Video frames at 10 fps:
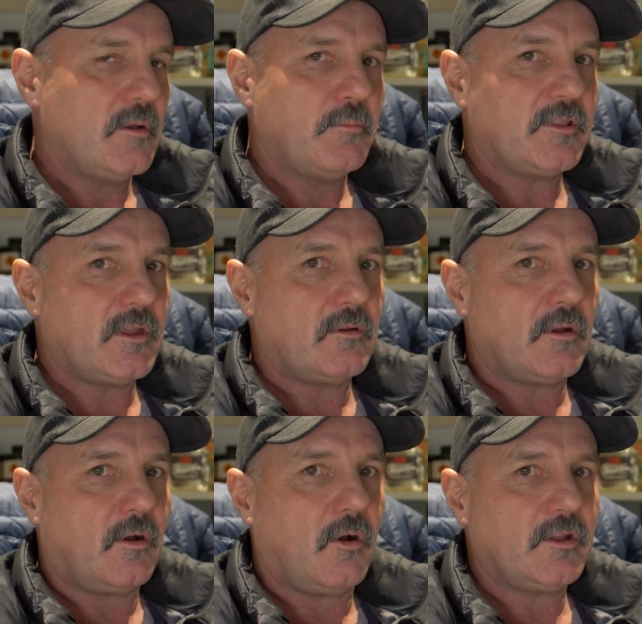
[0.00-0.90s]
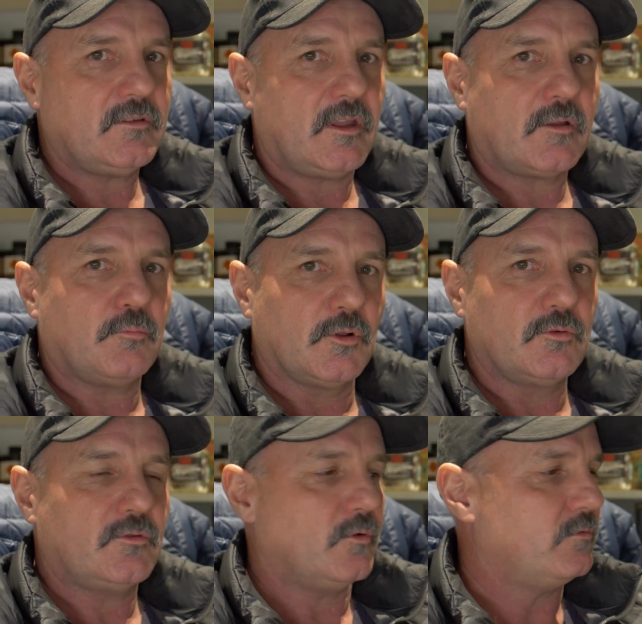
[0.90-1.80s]
but they're a high-tech
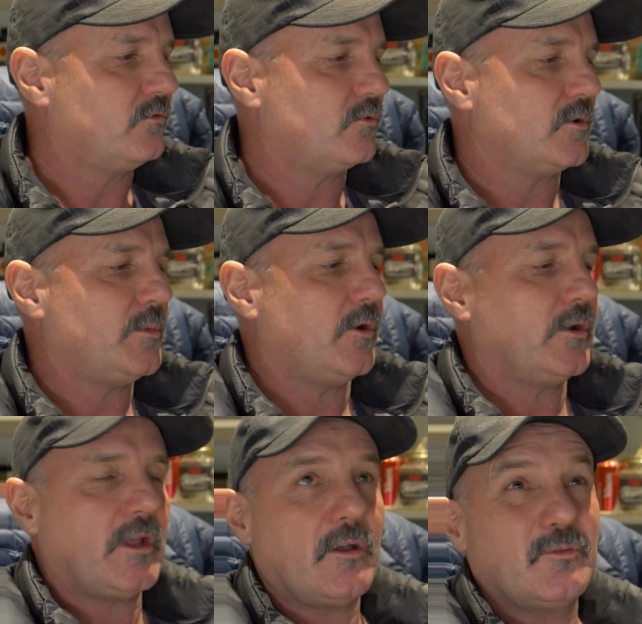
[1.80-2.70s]
Bluetooth sort of bino,